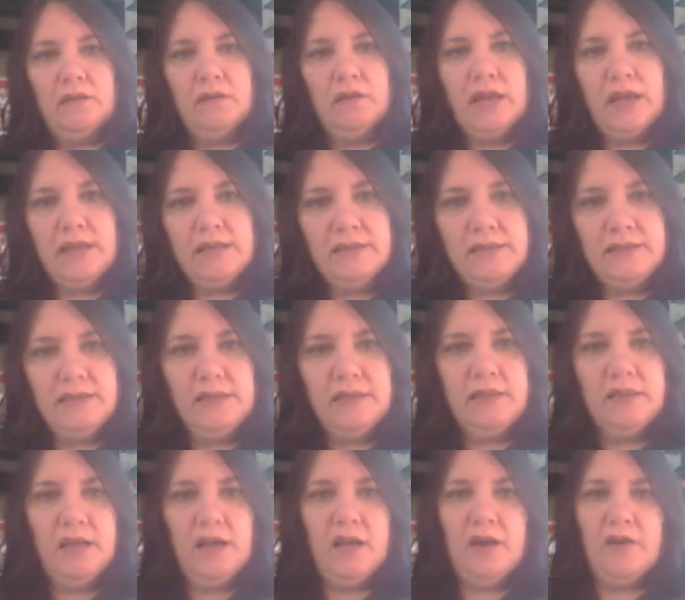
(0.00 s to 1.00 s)
asking
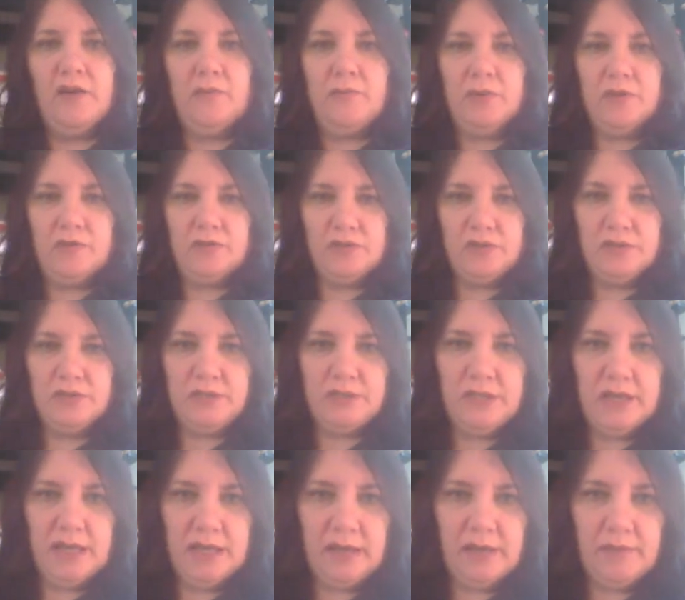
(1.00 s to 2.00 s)
the higher dimensions to
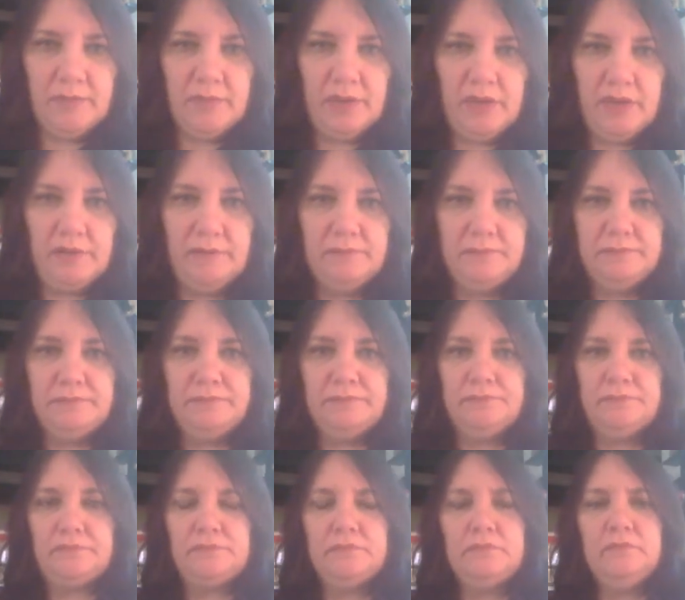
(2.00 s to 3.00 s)
aid me
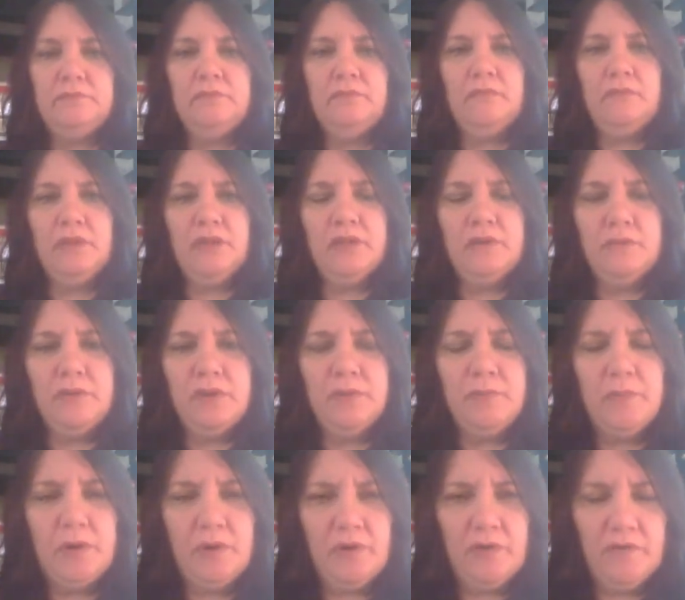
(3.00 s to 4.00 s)
with
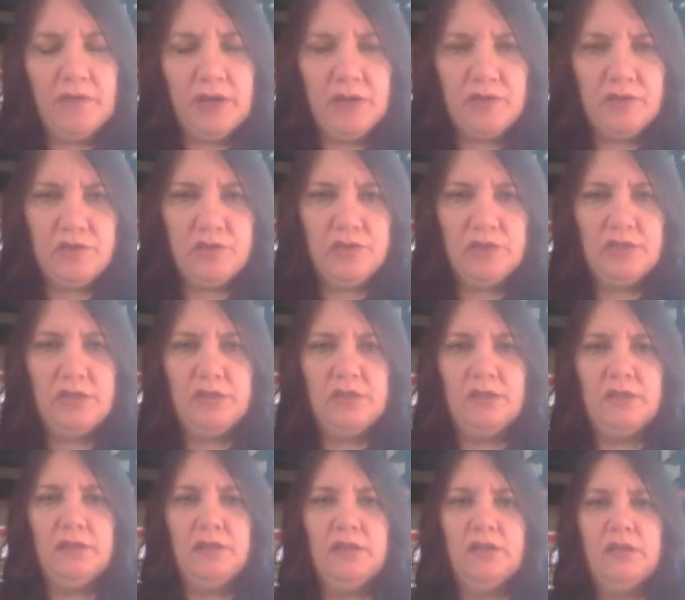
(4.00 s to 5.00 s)

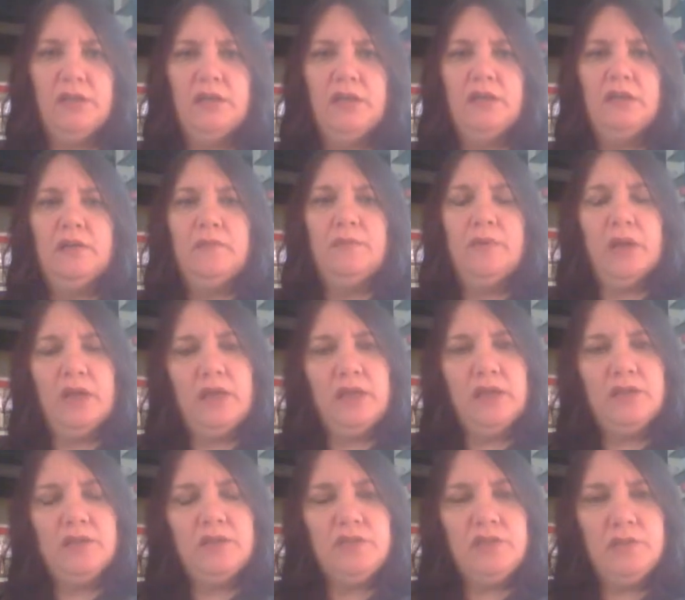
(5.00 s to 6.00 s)
motivation,
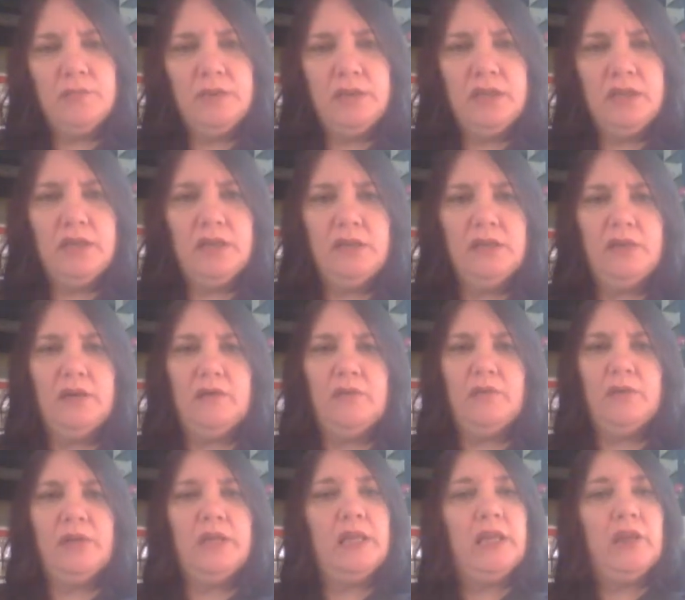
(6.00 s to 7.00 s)
bringing to me a
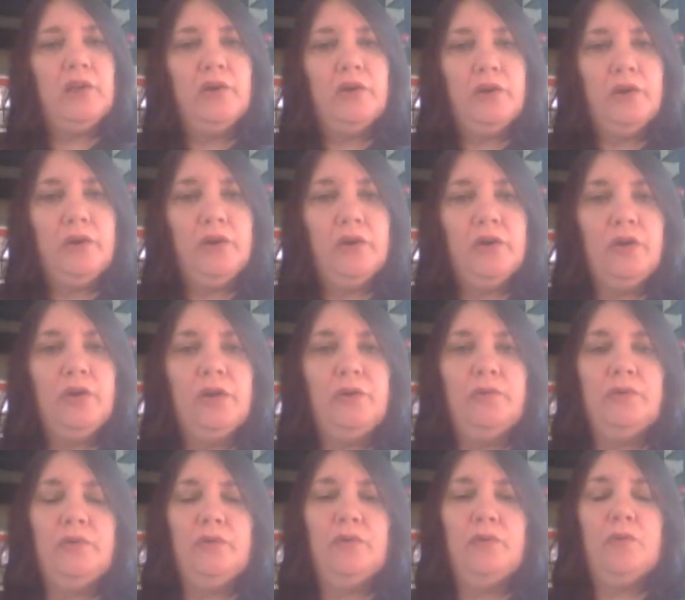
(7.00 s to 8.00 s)
really good,
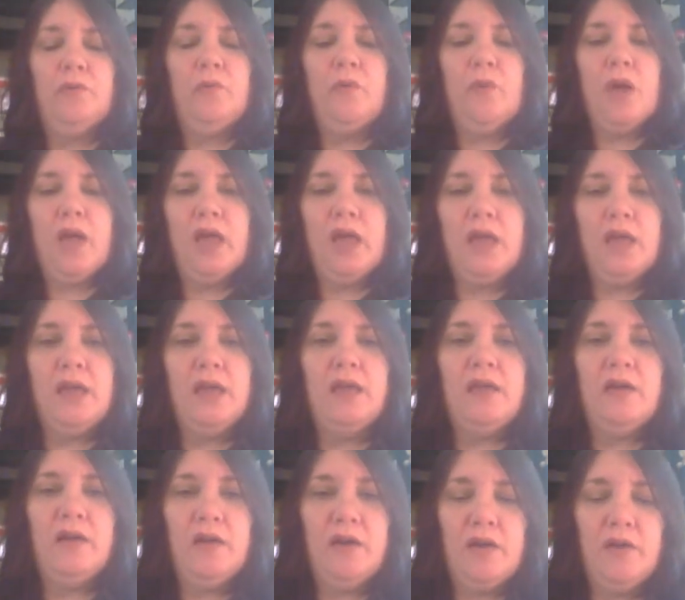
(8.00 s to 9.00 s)
you know,
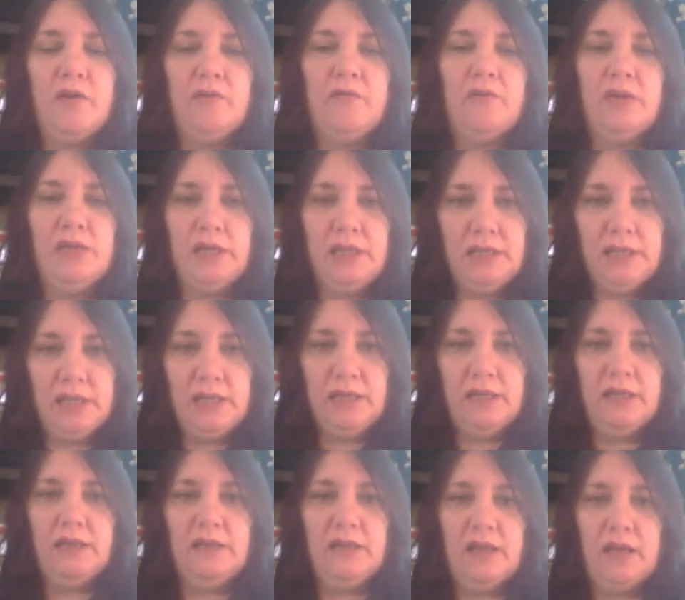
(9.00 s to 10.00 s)
way of
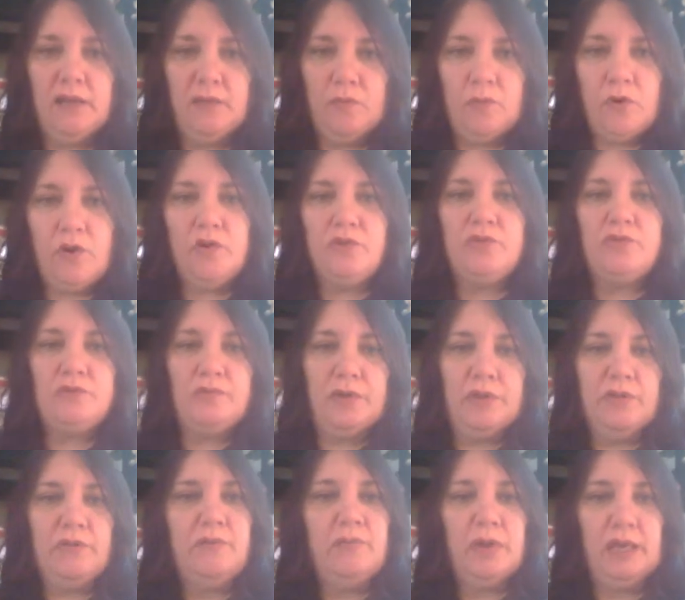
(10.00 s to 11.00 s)
eating that works
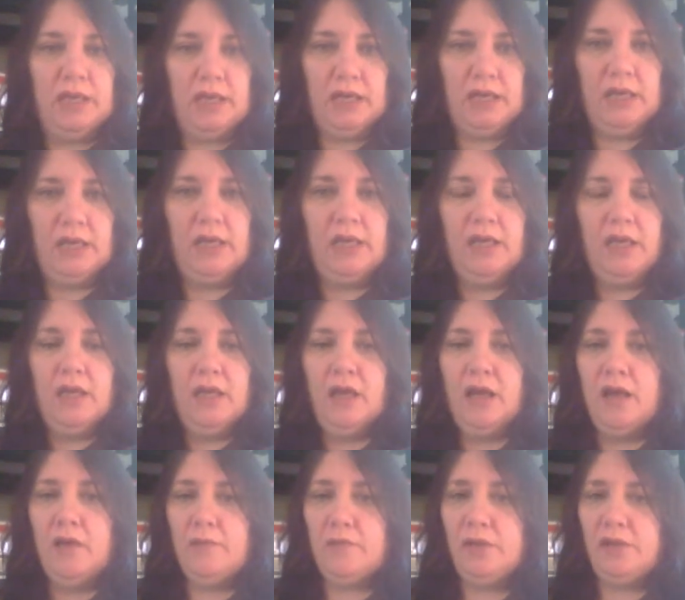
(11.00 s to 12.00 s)
with me.
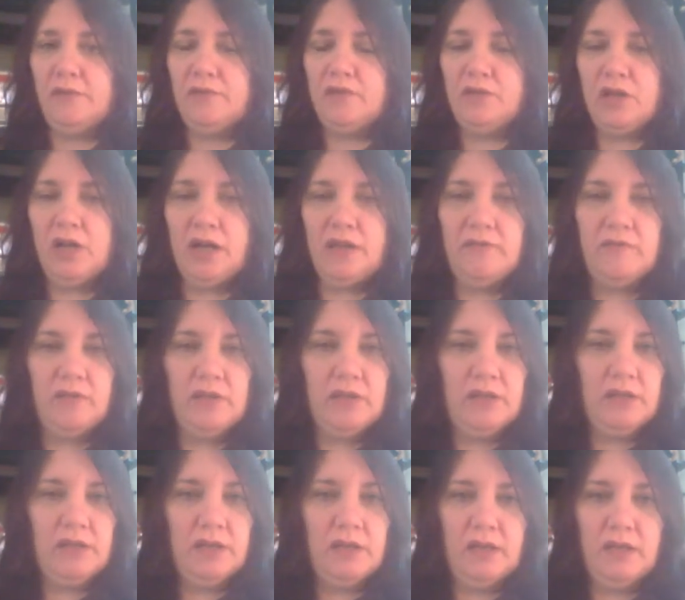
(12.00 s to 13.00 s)
I mean, I've tried
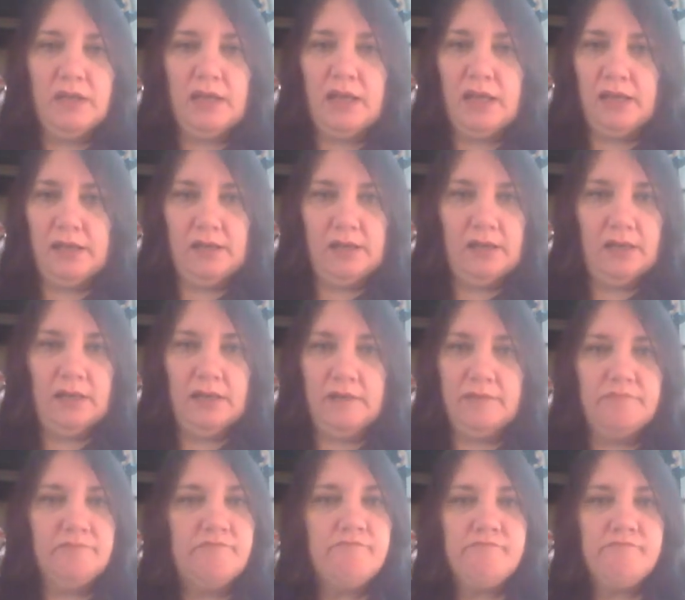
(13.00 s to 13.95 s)
vegan, hated it,